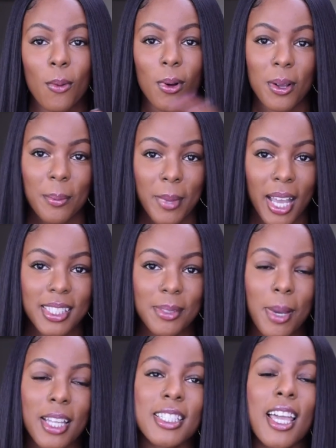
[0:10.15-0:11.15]
Welcome back to
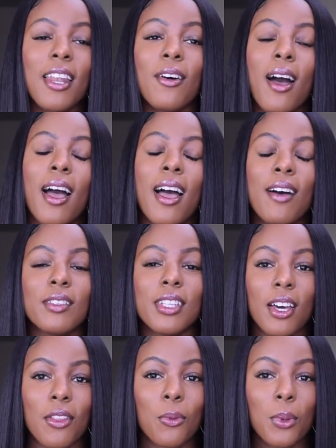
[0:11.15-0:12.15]
my channel. I have
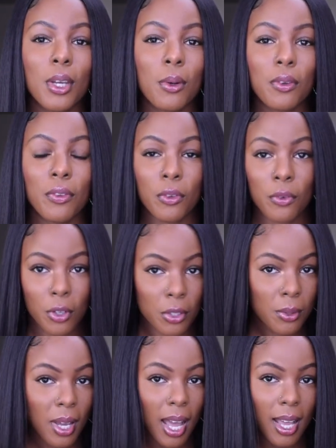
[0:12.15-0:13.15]
another wig review for
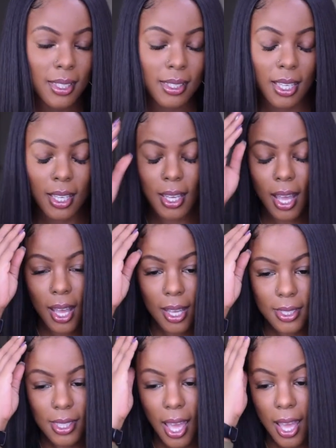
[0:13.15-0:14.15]
you guys, and
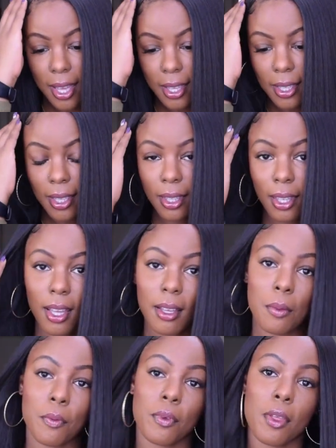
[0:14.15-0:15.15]
guys, I
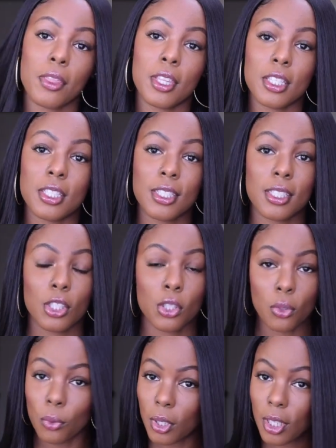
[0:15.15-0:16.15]
love this
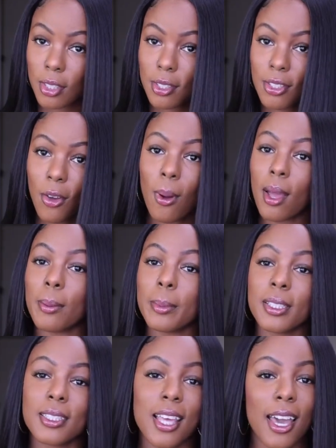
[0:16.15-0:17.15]
unit, so I am
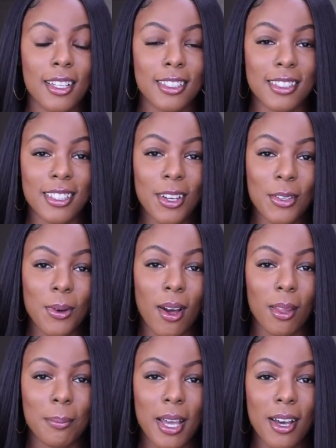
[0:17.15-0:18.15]
excited to tell you
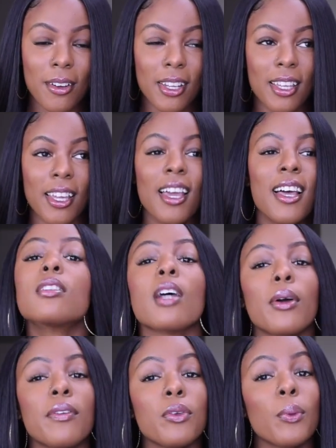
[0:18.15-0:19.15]
all about it.
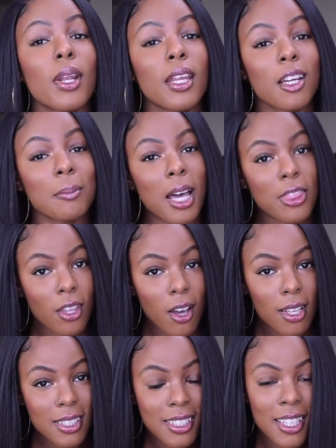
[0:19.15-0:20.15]
So if you want to hear my
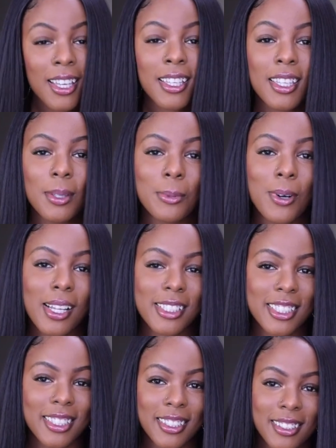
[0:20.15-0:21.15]
thoughts, keep
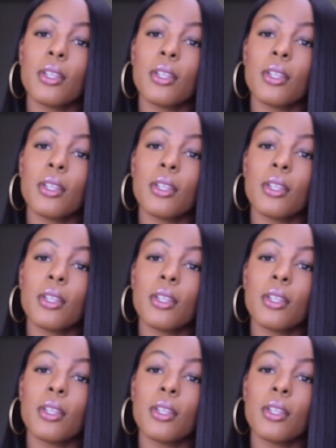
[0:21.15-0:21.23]
watching.